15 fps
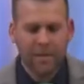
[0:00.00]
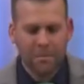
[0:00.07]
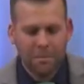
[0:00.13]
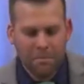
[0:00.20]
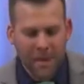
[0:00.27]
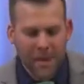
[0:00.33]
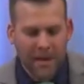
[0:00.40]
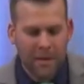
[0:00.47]

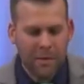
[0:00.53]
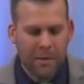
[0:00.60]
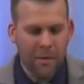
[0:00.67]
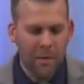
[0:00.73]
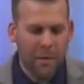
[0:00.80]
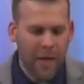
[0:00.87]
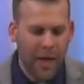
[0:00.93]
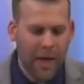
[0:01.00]
meaneth
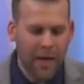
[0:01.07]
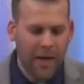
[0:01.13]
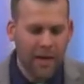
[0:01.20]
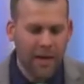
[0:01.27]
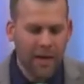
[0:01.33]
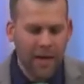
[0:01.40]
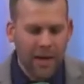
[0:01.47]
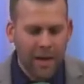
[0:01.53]

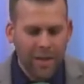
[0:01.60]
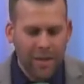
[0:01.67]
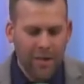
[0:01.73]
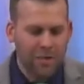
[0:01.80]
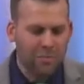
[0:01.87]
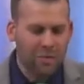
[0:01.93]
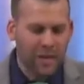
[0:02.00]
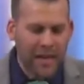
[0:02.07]
then
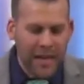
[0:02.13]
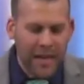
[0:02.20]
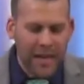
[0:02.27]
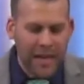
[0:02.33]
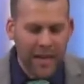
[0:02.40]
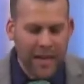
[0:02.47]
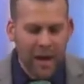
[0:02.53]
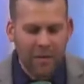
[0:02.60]
this
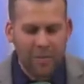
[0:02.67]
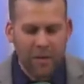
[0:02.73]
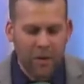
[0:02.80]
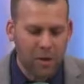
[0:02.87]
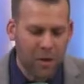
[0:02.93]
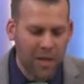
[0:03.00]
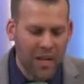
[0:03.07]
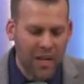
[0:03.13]
bleating of the
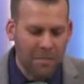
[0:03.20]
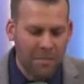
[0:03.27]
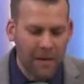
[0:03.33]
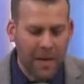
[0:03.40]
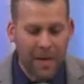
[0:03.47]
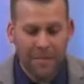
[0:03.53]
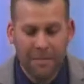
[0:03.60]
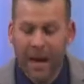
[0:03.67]
sheep
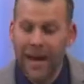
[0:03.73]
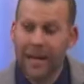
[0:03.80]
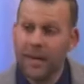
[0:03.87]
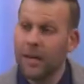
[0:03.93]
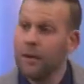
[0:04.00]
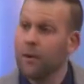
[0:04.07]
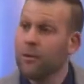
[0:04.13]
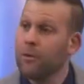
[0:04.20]
in mine
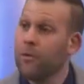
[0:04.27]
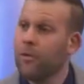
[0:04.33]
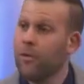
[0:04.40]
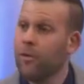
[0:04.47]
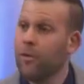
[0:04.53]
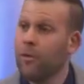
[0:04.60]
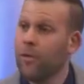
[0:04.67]
ears?